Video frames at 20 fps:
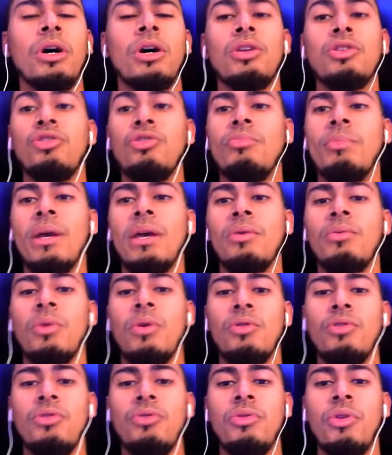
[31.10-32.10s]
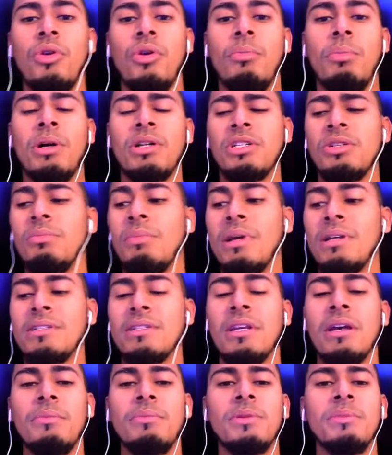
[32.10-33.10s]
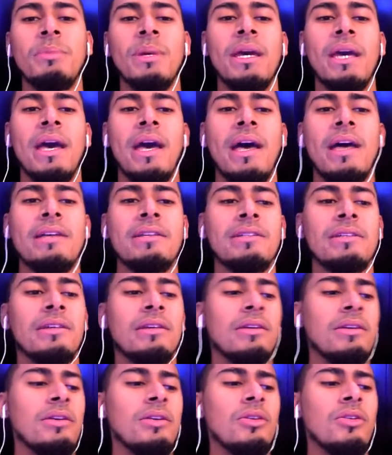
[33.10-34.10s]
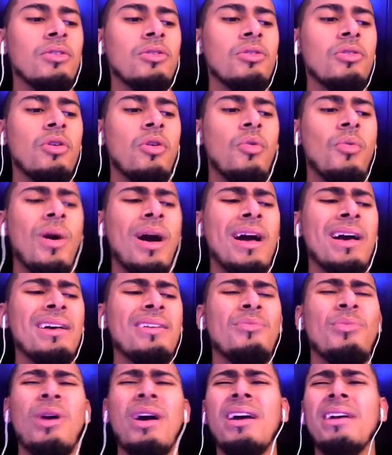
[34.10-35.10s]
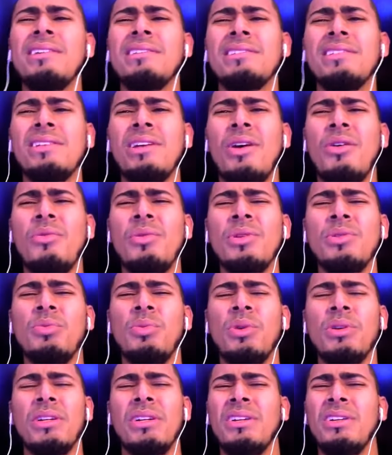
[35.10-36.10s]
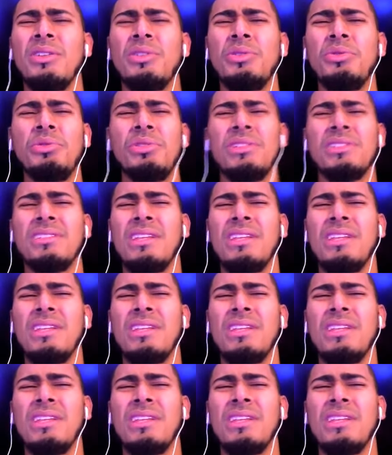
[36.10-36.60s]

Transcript: You may, a bunch of my subs may ask, why is he always wanting to do this?